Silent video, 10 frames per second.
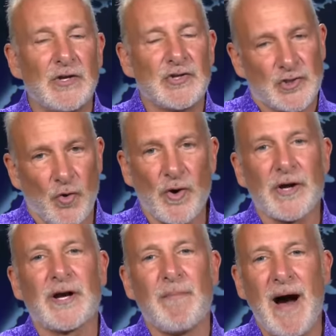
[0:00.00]

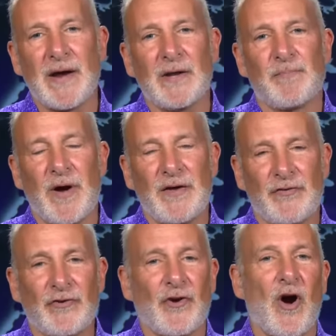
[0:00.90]
Soaring commodity
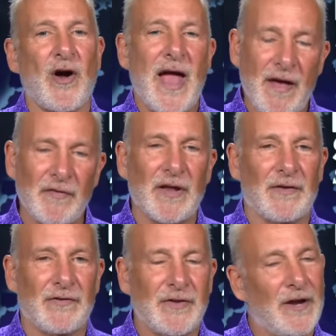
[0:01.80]
prices are
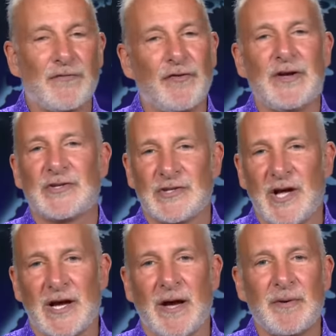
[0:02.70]
evidence that inflation is
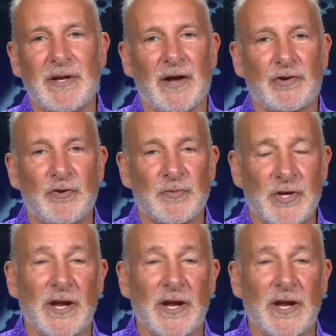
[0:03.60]
not coming down to 2%.